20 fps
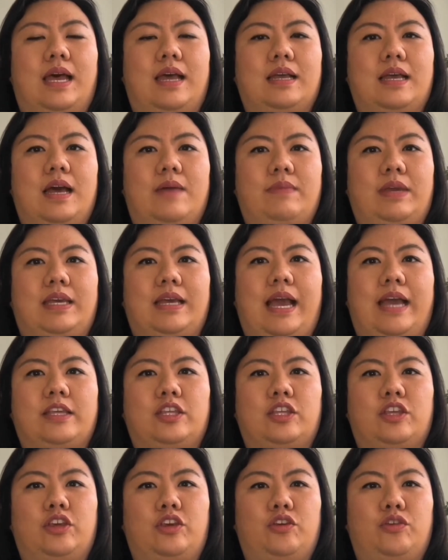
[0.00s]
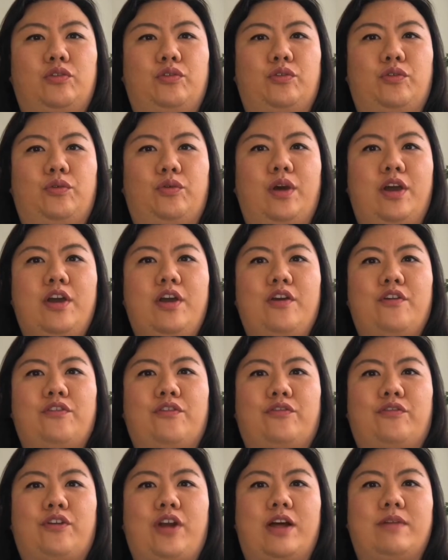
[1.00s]
coming at you
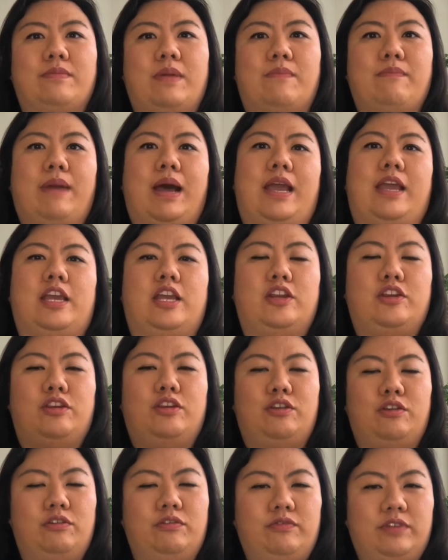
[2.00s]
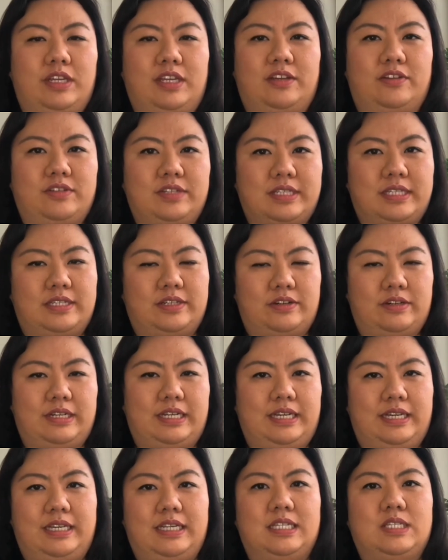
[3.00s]
from my new video
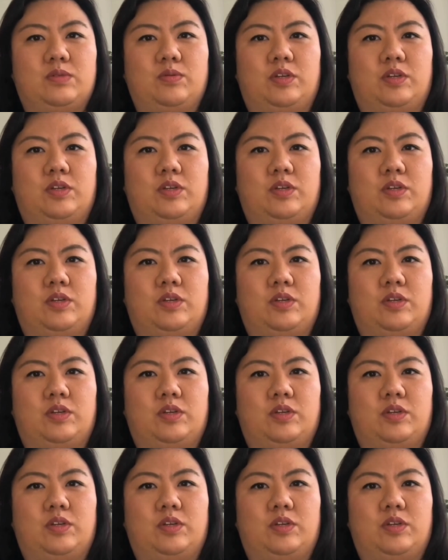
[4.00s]
series,